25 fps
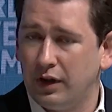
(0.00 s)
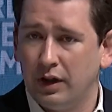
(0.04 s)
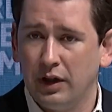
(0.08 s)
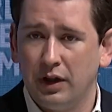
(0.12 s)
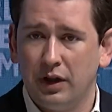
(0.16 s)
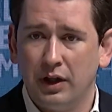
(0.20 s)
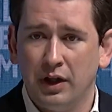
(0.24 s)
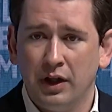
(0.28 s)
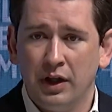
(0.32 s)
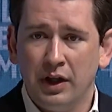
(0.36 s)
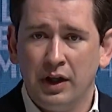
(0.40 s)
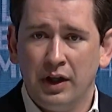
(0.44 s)

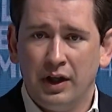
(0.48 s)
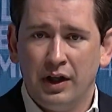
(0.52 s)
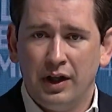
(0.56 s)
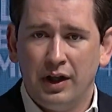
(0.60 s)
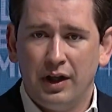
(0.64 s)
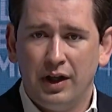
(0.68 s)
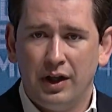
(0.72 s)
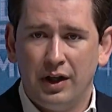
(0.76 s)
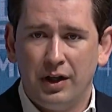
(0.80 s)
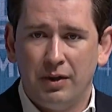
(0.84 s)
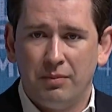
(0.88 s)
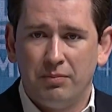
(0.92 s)
Uh,
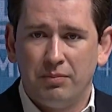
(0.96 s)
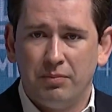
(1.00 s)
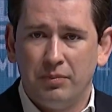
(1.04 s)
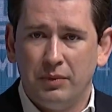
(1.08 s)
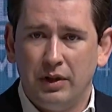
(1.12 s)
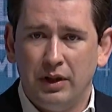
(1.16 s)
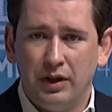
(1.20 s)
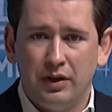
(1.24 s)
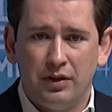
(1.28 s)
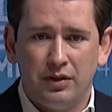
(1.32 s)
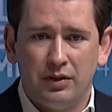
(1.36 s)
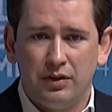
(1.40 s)

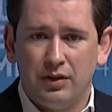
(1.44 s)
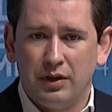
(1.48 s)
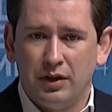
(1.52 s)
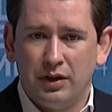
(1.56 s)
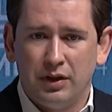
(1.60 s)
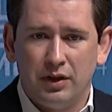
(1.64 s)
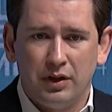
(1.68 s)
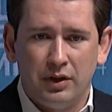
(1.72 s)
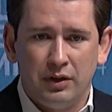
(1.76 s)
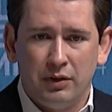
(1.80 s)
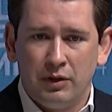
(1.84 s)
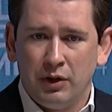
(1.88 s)
um, it
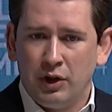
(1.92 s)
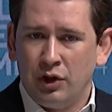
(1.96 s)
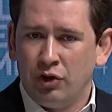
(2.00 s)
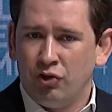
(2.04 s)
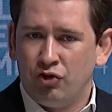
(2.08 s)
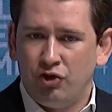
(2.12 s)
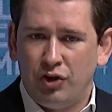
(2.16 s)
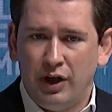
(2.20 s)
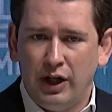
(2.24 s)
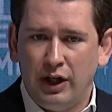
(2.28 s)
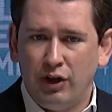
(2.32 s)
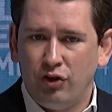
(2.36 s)
uh,
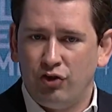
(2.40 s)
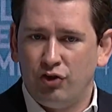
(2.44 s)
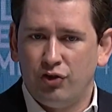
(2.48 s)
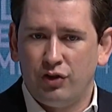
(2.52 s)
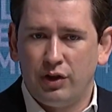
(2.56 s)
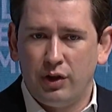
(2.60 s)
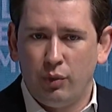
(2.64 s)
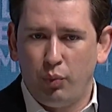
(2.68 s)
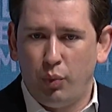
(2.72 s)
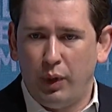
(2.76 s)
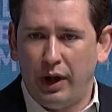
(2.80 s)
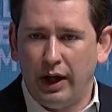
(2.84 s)

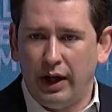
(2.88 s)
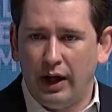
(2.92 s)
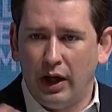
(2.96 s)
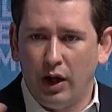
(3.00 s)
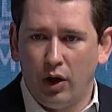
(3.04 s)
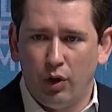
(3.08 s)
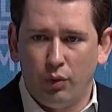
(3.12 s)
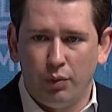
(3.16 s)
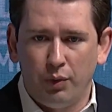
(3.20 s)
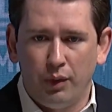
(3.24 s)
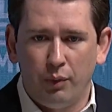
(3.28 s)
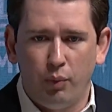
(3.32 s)
changed the way
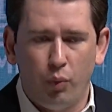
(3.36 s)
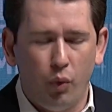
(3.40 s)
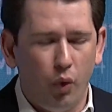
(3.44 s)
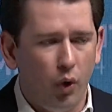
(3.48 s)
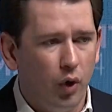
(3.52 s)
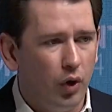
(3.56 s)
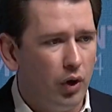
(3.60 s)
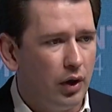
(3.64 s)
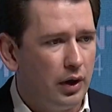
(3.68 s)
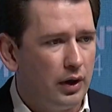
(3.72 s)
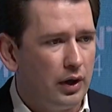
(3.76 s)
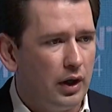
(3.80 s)
how we
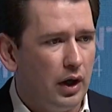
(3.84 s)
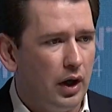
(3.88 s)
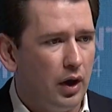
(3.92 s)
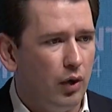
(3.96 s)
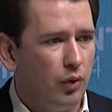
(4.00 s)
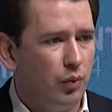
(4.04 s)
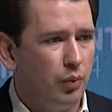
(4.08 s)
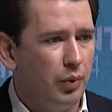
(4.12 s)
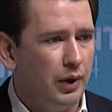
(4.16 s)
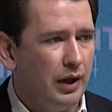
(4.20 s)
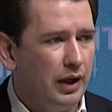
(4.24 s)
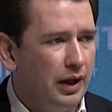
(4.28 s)
work,
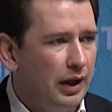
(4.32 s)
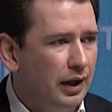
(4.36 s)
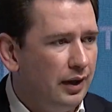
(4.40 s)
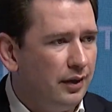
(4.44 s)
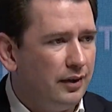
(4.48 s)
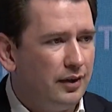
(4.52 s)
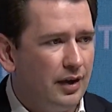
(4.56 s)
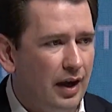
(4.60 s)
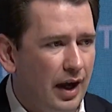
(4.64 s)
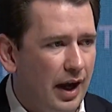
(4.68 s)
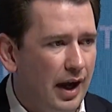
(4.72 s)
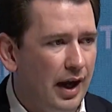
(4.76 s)
how we
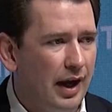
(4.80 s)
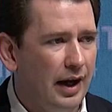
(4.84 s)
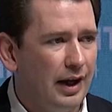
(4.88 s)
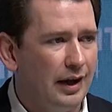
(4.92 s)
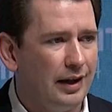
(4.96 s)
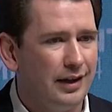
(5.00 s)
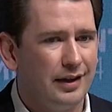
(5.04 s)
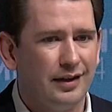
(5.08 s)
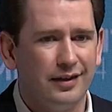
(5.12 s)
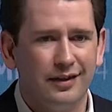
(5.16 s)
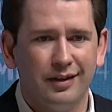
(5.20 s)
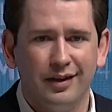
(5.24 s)

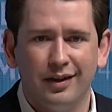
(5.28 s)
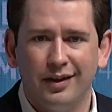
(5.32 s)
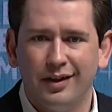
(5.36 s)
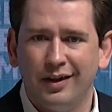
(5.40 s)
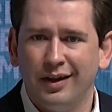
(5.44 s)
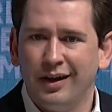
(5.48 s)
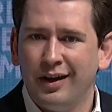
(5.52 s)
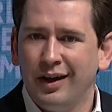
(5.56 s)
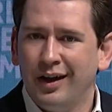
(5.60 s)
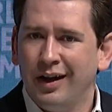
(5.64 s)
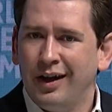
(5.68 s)
interact, uh,